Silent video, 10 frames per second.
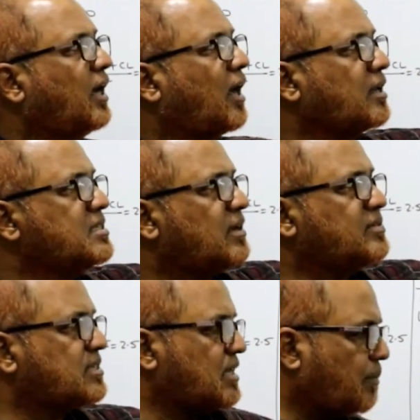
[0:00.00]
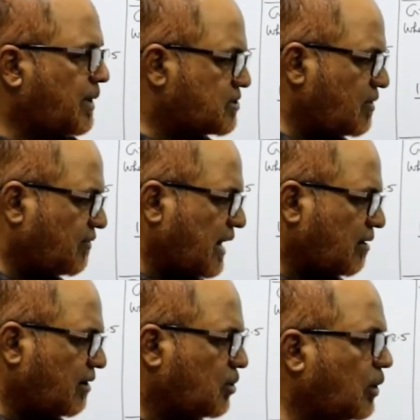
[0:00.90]
Our reserves and surplus, we have
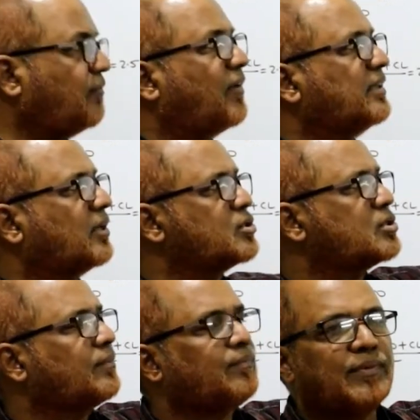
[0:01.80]
calculated 25,000